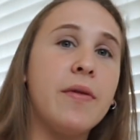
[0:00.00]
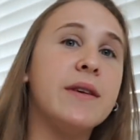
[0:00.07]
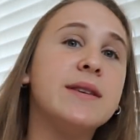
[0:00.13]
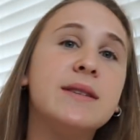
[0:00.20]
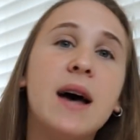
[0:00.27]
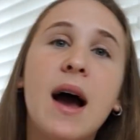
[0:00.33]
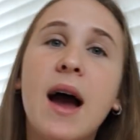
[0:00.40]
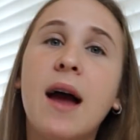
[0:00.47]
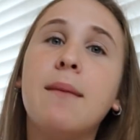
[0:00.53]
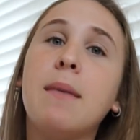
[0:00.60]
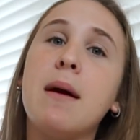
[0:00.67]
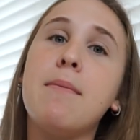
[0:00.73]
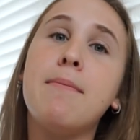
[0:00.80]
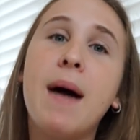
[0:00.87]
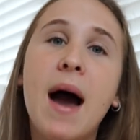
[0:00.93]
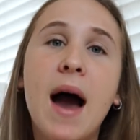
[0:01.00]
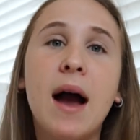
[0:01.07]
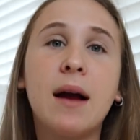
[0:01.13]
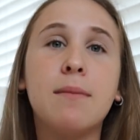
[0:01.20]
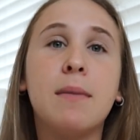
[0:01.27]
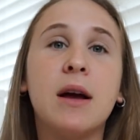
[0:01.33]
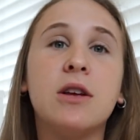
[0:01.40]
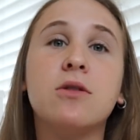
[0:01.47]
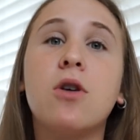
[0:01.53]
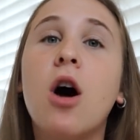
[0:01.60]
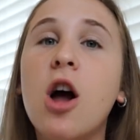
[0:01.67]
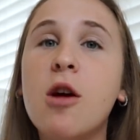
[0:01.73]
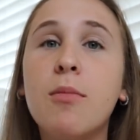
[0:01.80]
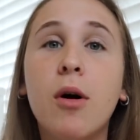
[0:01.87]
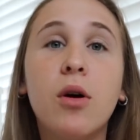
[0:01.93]
on the side, my back, my
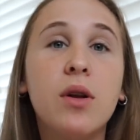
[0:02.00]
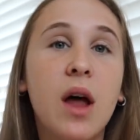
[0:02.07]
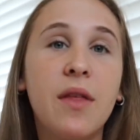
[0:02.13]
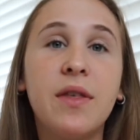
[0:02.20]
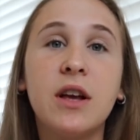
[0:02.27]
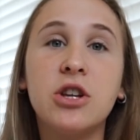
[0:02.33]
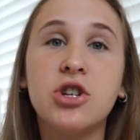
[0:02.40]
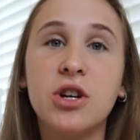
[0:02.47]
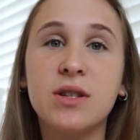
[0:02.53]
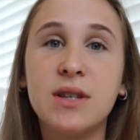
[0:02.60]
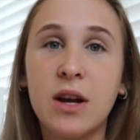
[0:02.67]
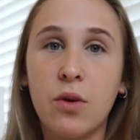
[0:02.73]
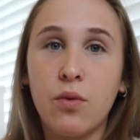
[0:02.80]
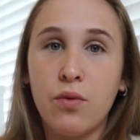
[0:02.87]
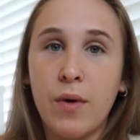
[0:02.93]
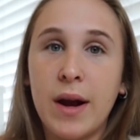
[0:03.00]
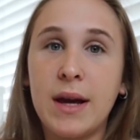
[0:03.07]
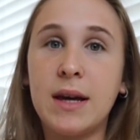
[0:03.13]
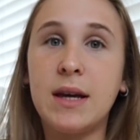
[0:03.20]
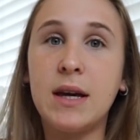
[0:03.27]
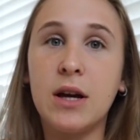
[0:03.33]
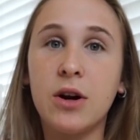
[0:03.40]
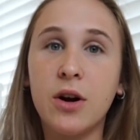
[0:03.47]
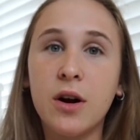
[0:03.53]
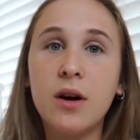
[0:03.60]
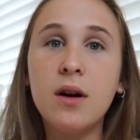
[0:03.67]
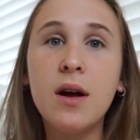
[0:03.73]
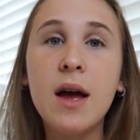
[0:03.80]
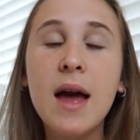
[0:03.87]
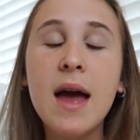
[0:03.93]
collarbone, nothing, just like right
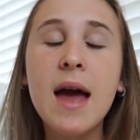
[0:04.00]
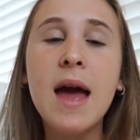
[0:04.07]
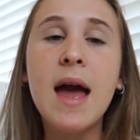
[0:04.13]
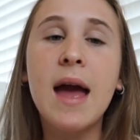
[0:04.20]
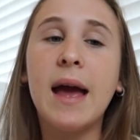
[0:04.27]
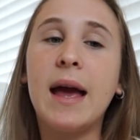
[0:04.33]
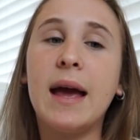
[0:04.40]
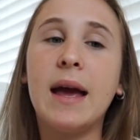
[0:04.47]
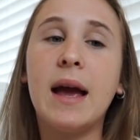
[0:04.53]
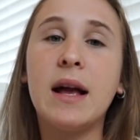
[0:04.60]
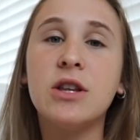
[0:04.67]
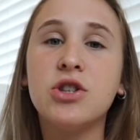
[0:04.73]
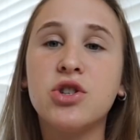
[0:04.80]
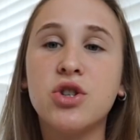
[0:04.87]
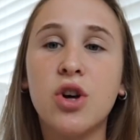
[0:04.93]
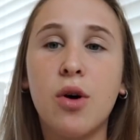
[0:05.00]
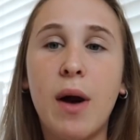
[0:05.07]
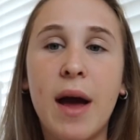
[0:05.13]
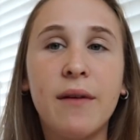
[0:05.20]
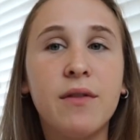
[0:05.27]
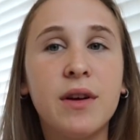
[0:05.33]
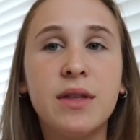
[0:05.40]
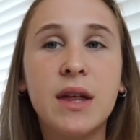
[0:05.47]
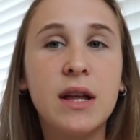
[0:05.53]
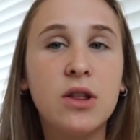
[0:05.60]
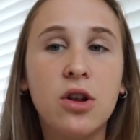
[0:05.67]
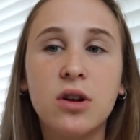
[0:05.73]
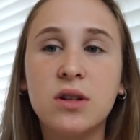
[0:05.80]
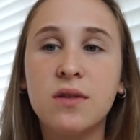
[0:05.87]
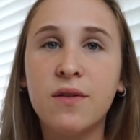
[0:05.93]
here. And so everything
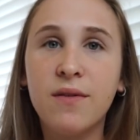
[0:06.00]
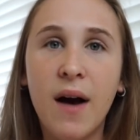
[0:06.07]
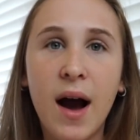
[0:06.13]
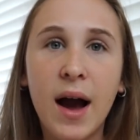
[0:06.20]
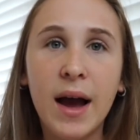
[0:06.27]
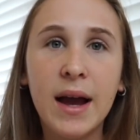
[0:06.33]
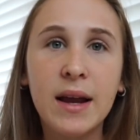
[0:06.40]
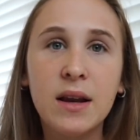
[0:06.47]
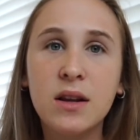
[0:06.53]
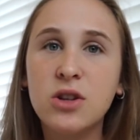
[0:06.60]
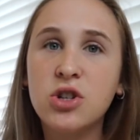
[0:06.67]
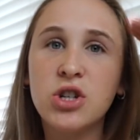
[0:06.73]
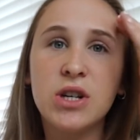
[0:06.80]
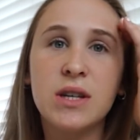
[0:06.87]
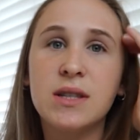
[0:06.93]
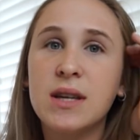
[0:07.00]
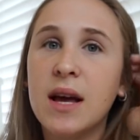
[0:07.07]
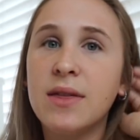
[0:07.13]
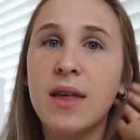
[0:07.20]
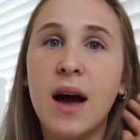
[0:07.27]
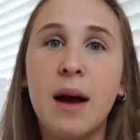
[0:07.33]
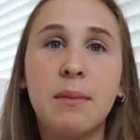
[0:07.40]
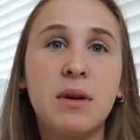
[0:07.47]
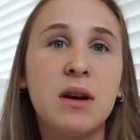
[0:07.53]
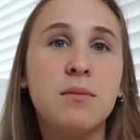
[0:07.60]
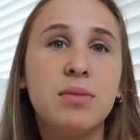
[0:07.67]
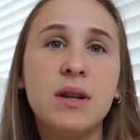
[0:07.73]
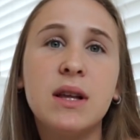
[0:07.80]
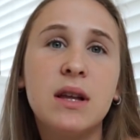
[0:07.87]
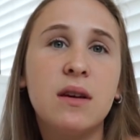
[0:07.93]
looked fine. She said that I'm
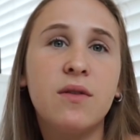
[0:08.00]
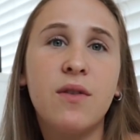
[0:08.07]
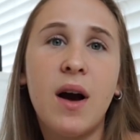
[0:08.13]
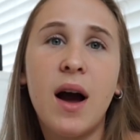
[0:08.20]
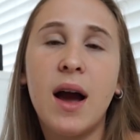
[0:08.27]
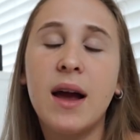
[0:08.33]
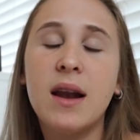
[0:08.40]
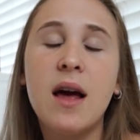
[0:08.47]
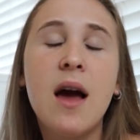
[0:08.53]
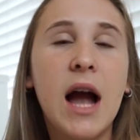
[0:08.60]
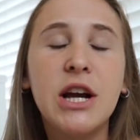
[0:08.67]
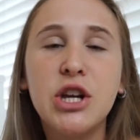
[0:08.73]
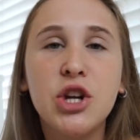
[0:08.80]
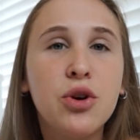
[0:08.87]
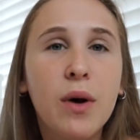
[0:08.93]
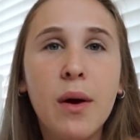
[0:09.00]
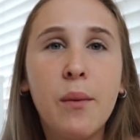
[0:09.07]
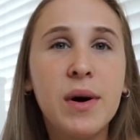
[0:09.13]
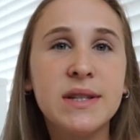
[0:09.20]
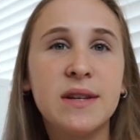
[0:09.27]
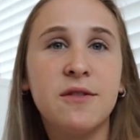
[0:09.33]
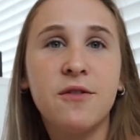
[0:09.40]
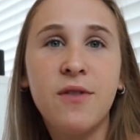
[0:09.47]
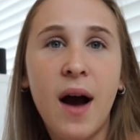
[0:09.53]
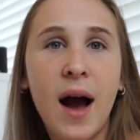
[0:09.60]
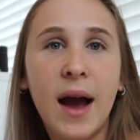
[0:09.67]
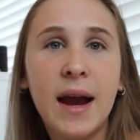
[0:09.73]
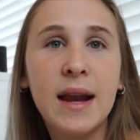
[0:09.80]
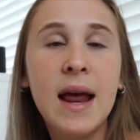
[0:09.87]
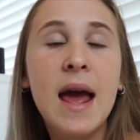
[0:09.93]
completely fine. I knew I wasn't
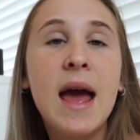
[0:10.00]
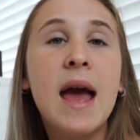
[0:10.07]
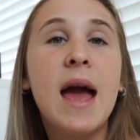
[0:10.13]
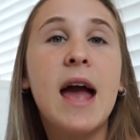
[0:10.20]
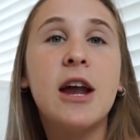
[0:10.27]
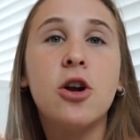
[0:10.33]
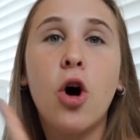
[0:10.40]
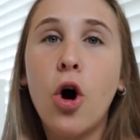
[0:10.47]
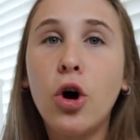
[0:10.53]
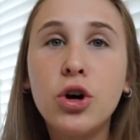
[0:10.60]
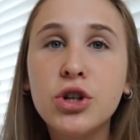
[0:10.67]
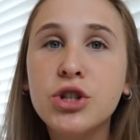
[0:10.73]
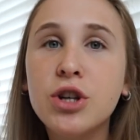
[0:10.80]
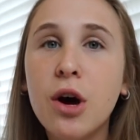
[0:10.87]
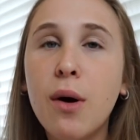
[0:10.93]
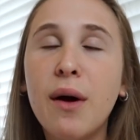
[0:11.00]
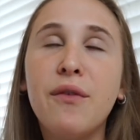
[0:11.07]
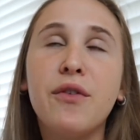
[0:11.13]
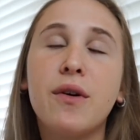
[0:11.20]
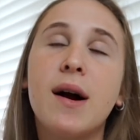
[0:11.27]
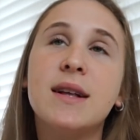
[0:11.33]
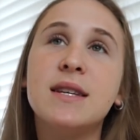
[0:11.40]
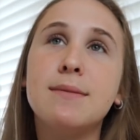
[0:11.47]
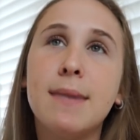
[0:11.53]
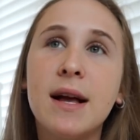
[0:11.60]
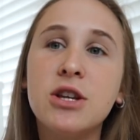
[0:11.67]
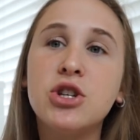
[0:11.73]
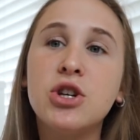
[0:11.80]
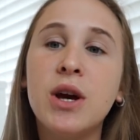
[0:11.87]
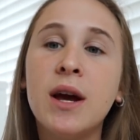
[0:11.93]
fine. And also, I forgot to
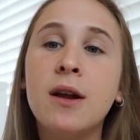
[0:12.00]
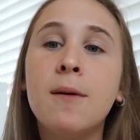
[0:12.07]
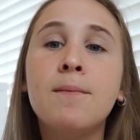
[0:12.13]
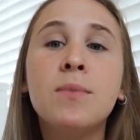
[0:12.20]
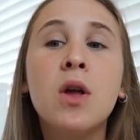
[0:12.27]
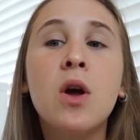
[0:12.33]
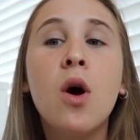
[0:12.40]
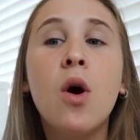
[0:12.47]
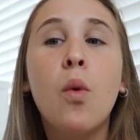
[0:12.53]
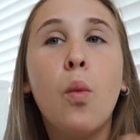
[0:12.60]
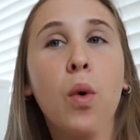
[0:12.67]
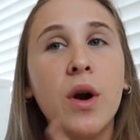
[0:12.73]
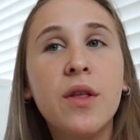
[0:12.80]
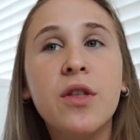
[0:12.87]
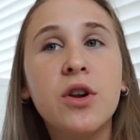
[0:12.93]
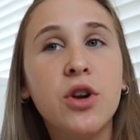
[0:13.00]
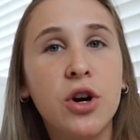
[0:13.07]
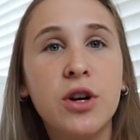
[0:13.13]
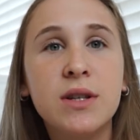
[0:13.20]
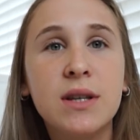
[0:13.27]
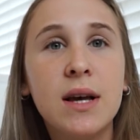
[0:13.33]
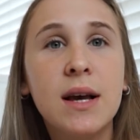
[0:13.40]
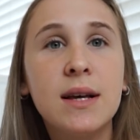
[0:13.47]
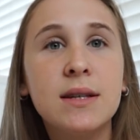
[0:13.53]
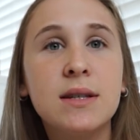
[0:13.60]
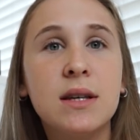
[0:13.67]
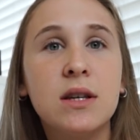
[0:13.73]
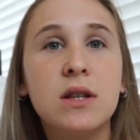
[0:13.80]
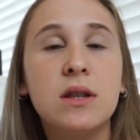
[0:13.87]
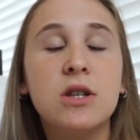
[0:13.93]
mention, one of the
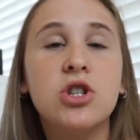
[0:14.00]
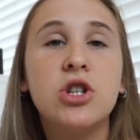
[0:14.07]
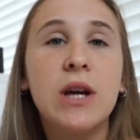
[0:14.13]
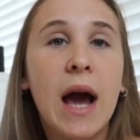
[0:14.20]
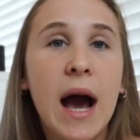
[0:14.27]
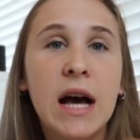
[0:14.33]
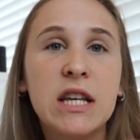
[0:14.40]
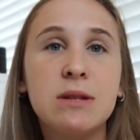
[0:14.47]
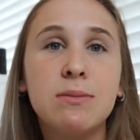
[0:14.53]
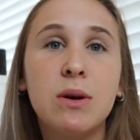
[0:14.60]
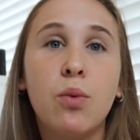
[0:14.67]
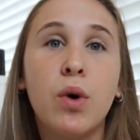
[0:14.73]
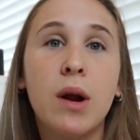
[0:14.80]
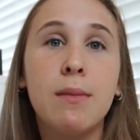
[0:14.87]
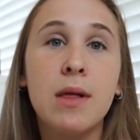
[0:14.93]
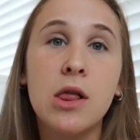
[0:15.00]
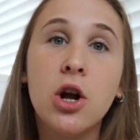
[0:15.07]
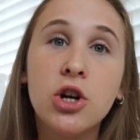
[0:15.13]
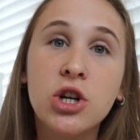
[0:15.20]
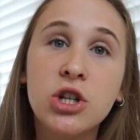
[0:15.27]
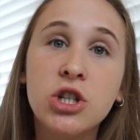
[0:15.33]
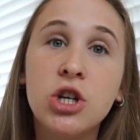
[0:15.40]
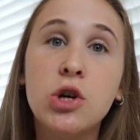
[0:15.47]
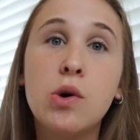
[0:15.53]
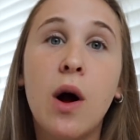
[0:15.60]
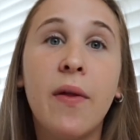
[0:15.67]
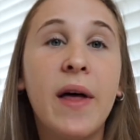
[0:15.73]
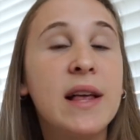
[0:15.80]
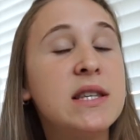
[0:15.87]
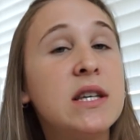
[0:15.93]
nurses, she asked me what I'm allergic to,
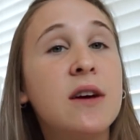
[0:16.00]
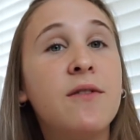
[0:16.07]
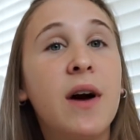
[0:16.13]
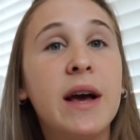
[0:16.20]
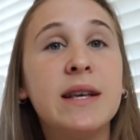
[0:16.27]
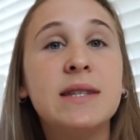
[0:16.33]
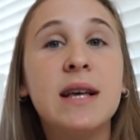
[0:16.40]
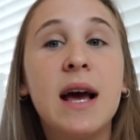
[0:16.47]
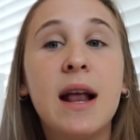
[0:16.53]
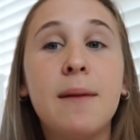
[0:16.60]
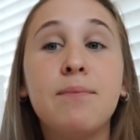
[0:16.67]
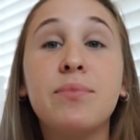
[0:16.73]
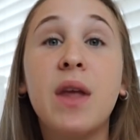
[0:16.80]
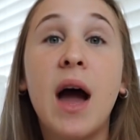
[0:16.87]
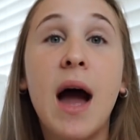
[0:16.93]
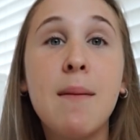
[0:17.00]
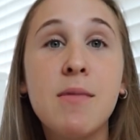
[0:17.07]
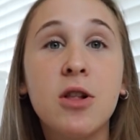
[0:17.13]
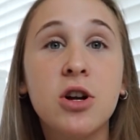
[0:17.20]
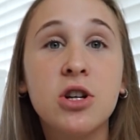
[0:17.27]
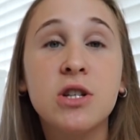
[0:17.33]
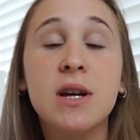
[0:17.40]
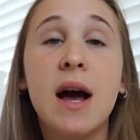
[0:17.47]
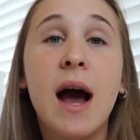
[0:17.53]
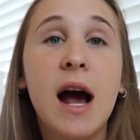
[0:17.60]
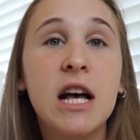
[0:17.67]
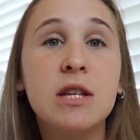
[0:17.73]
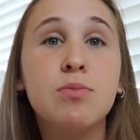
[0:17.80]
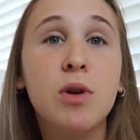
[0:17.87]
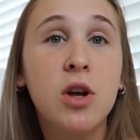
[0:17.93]
all that stuff. I said, I'm allergic to
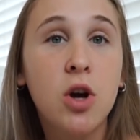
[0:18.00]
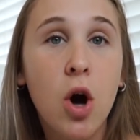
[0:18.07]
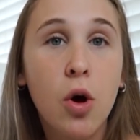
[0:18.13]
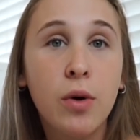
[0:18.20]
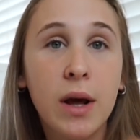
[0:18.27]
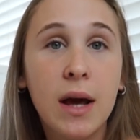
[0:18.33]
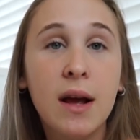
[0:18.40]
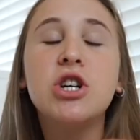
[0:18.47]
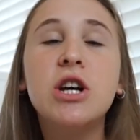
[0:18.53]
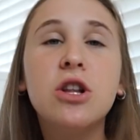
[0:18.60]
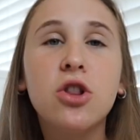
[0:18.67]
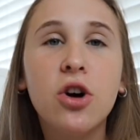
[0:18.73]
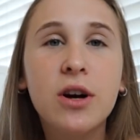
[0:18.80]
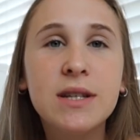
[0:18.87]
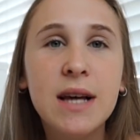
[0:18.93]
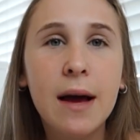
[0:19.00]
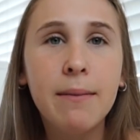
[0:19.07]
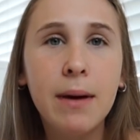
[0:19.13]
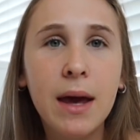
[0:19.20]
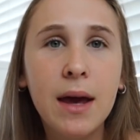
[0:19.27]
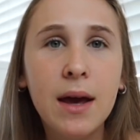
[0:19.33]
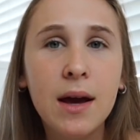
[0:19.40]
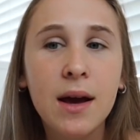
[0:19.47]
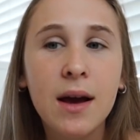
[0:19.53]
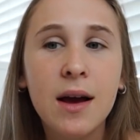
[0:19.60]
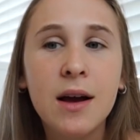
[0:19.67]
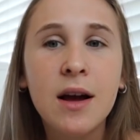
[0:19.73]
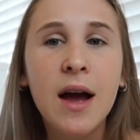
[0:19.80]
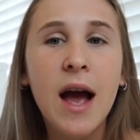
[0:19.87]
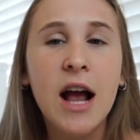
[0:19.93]
aspirin and codeine. She looks at me
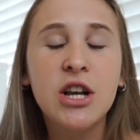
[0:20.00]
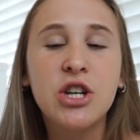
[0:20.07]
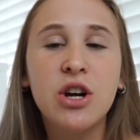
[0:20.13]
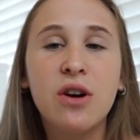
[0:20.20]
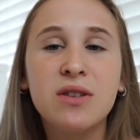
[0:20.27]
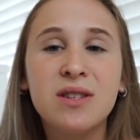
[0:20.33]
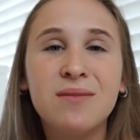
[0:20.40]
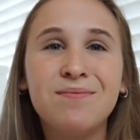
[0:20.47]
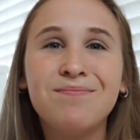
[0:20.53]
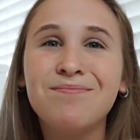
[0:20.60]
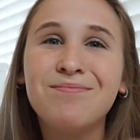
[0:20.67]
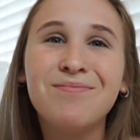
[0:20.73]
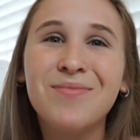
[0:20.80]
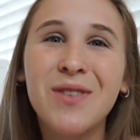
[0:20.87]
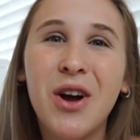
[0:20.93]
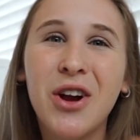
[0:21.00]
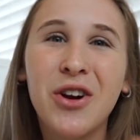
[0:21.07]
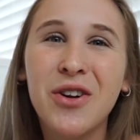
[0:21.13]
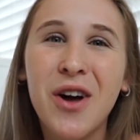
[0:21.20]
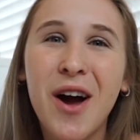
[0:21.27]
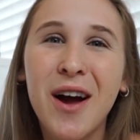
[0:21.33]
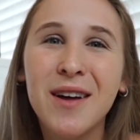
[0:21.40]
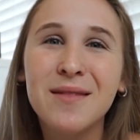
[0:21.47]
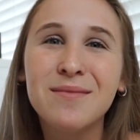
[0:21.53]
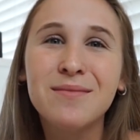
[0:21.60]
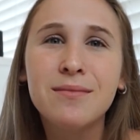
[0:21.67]
and she goes, no, you're not.